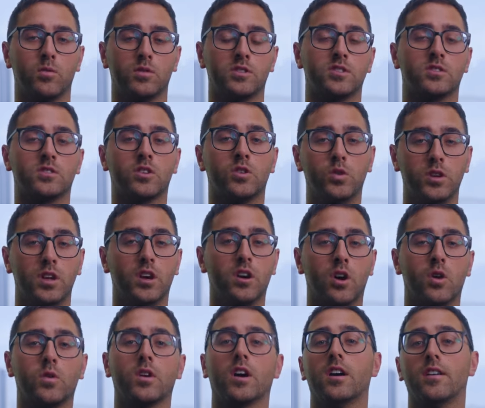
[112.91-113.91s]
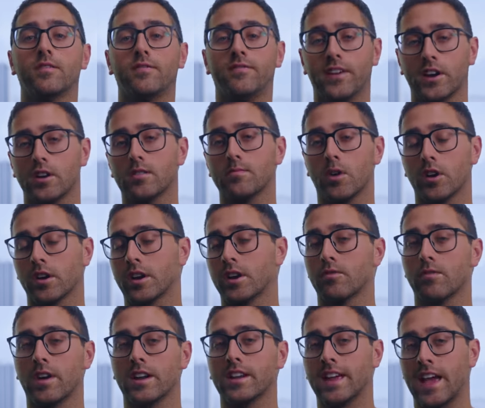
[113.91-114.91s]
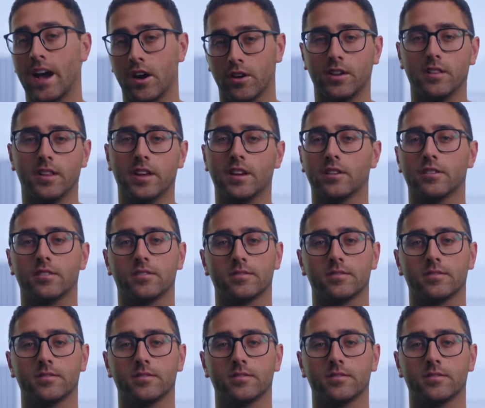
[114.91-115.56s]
which is Cuyahoga Fair Market Rent Calculator,